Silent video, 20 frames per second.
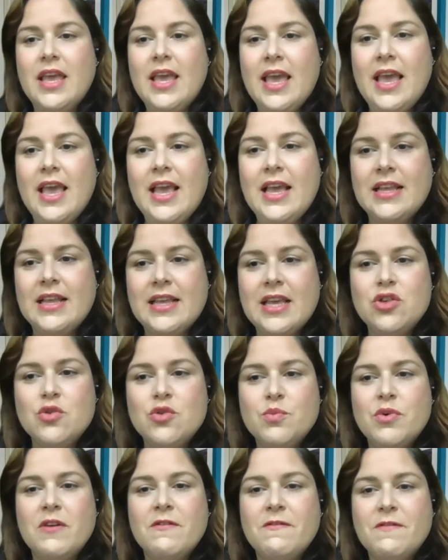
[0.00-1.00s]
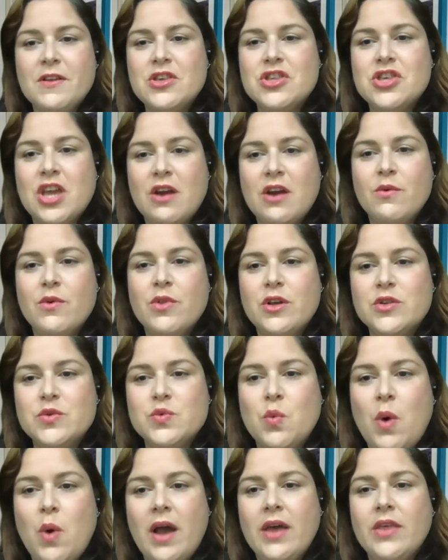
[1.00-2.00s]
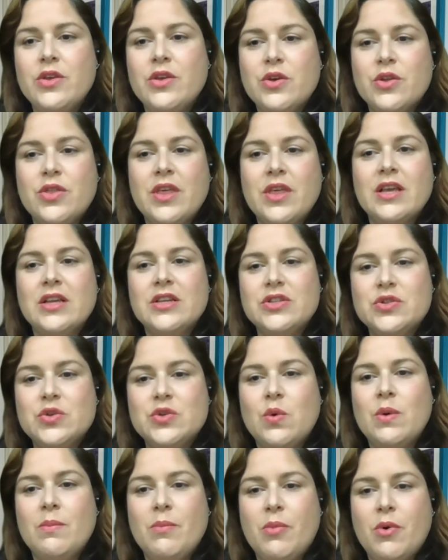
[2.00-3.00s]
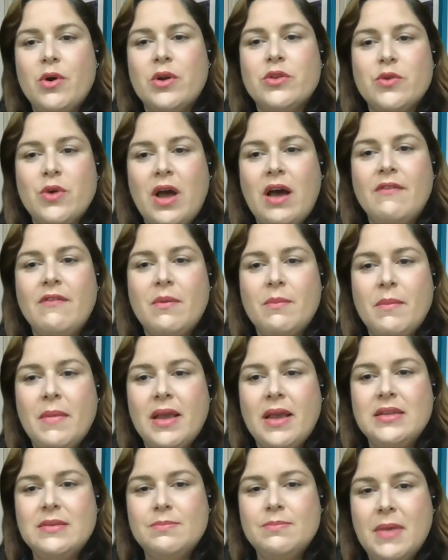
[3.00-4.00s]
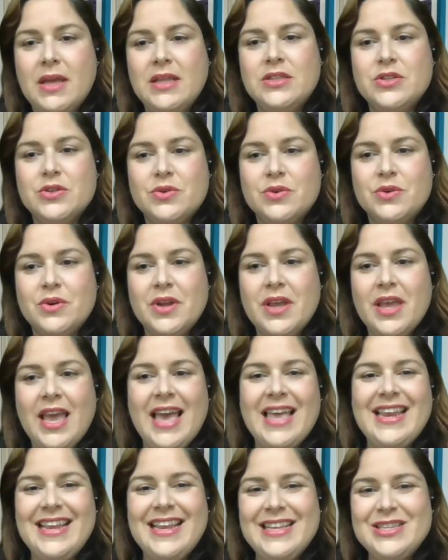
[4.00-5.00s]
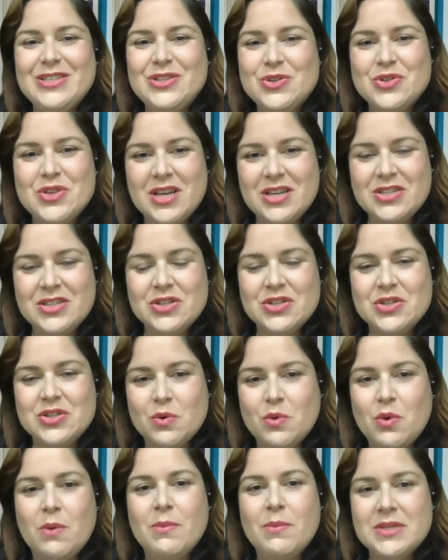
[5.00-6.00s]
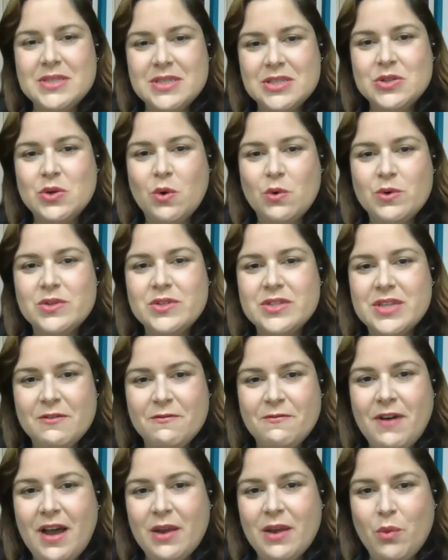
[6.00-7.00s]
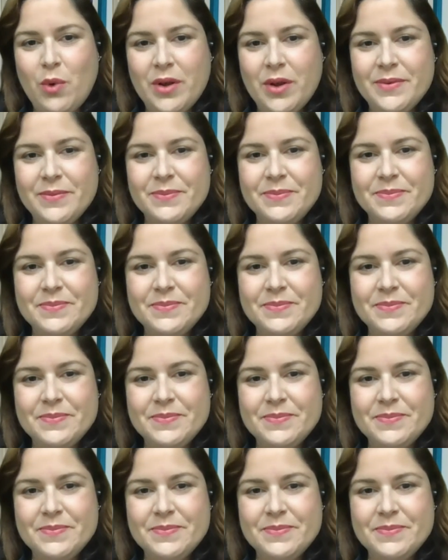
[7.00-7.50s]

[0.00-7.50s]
And can you briefly share with us why do you think it's so important to have a mentor, and any suggestions of where business owners can find one?